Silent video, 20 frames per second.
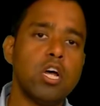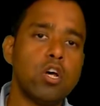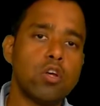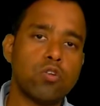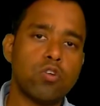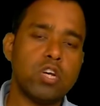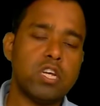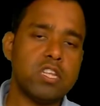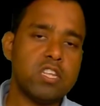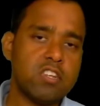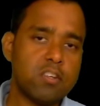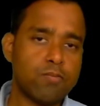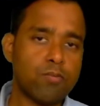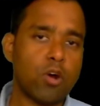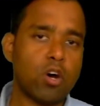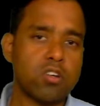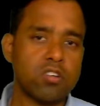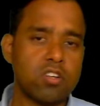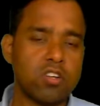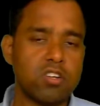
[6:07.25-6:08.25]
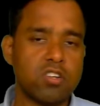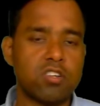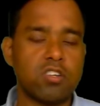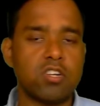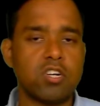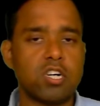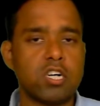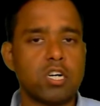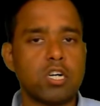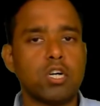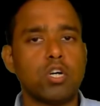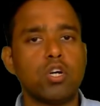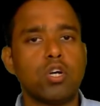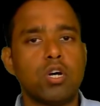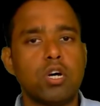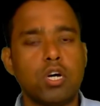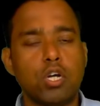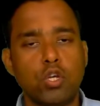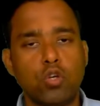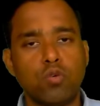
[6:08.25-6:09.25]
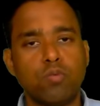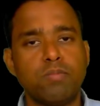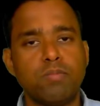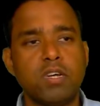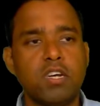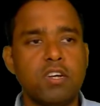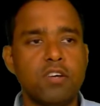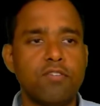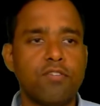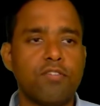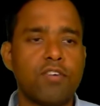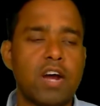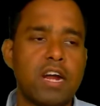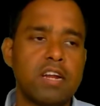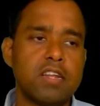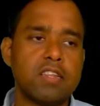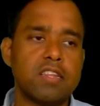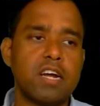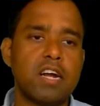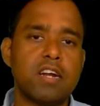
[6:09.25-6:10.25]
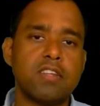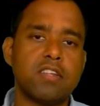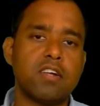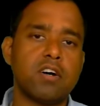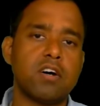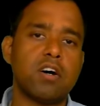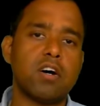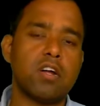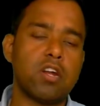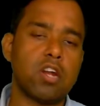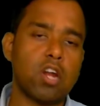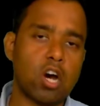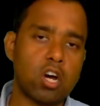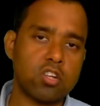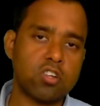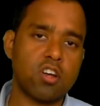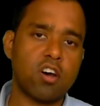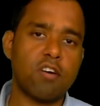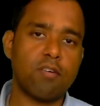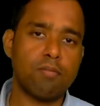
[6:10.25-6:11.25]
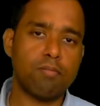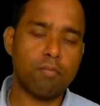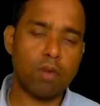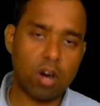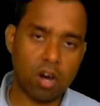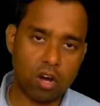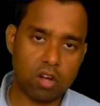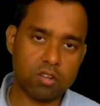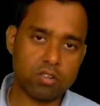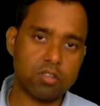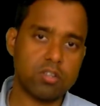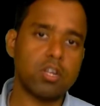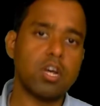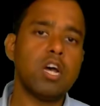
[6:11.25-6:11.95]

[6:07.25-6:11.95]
So in this process, you may find that the loss of mass,